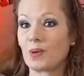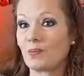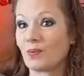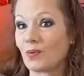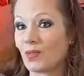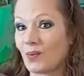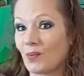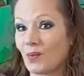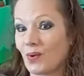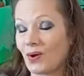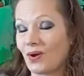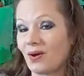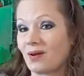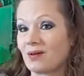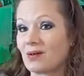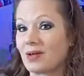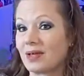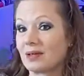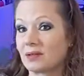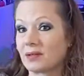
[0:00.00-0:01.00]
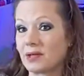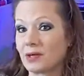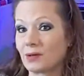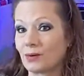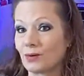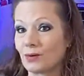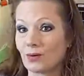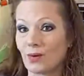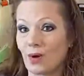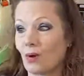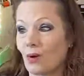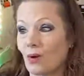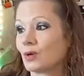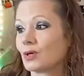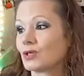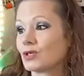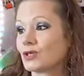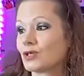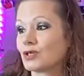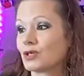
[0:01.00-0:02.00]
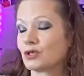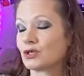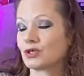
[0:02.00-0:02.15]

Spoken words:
people that were illegal growers.